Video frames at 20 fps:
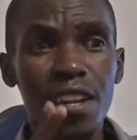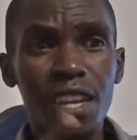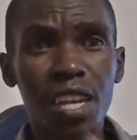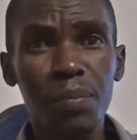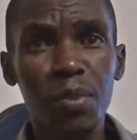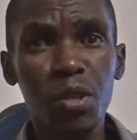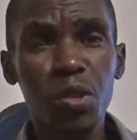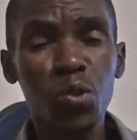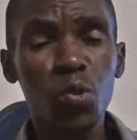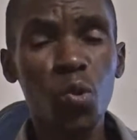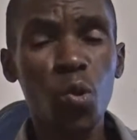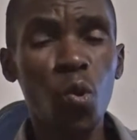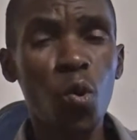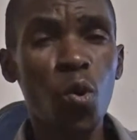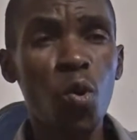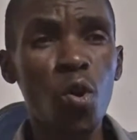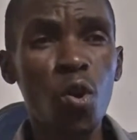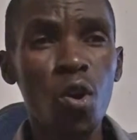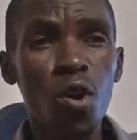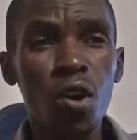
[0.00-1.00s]
Number 2,
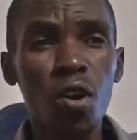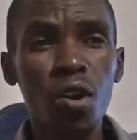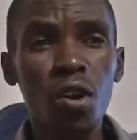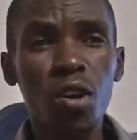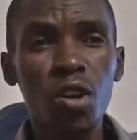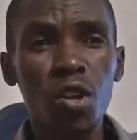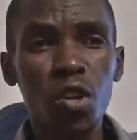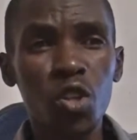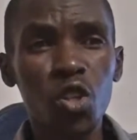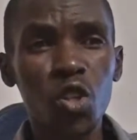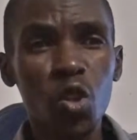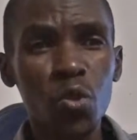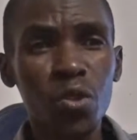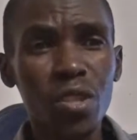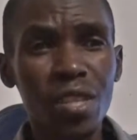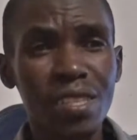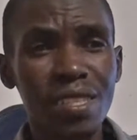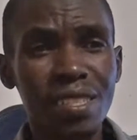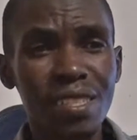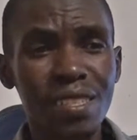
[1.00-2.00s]

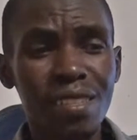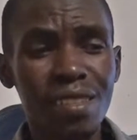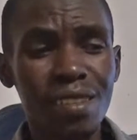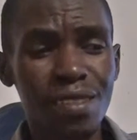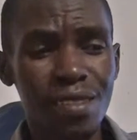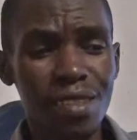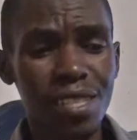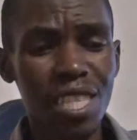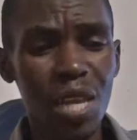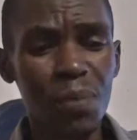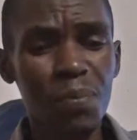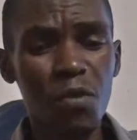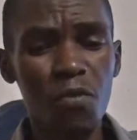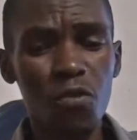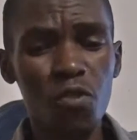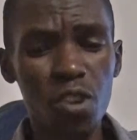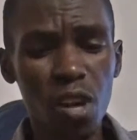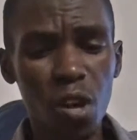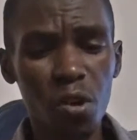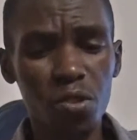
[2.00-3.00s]
notice the type
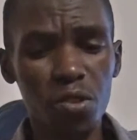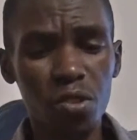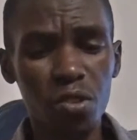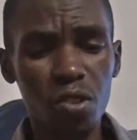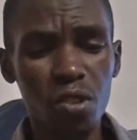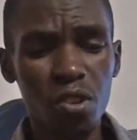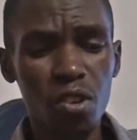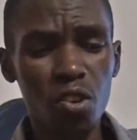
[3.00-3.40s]
of ground